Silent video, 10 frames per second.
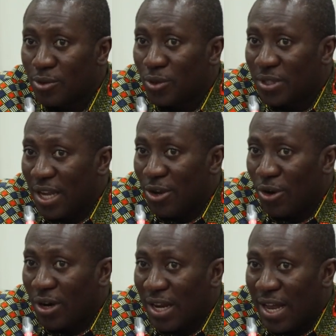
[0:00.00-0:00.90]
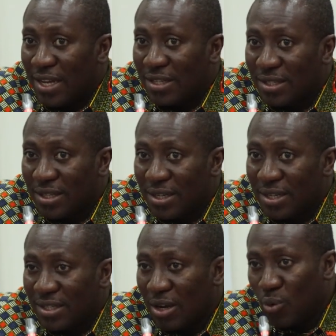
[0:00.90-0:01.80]
To say your client
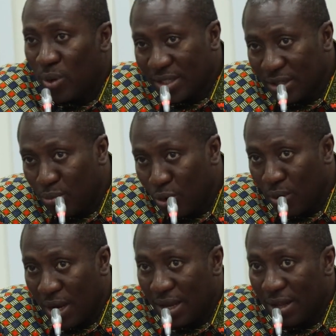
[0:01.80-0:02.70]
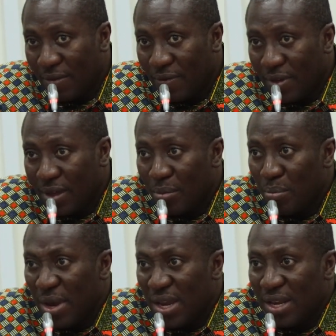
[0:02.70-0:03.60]
is a whistleblower,
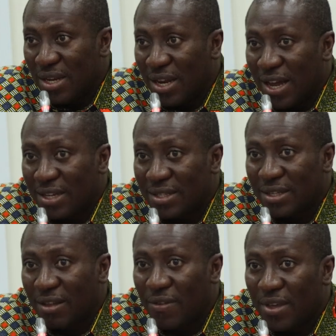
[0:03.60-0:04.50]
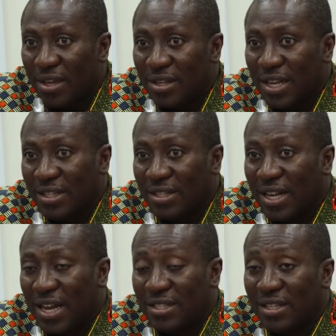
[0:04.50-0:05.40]
meaning that he's
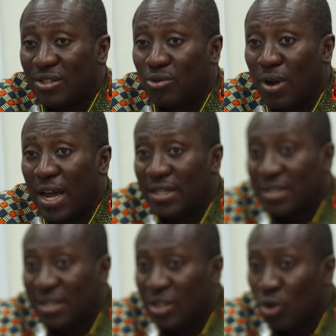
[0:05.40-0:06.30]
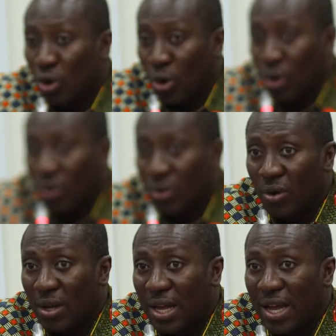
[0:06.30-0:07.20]
exercising his rights in law,
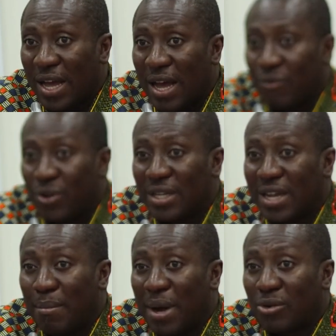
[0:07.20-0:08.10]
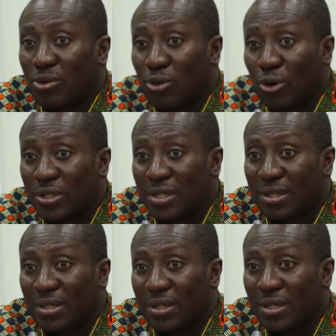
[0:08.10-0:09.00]
having come
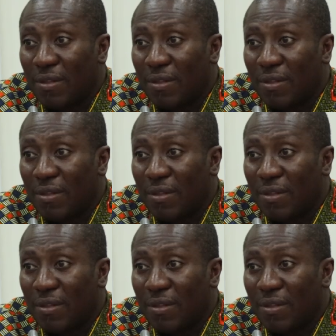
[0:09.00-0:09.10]
across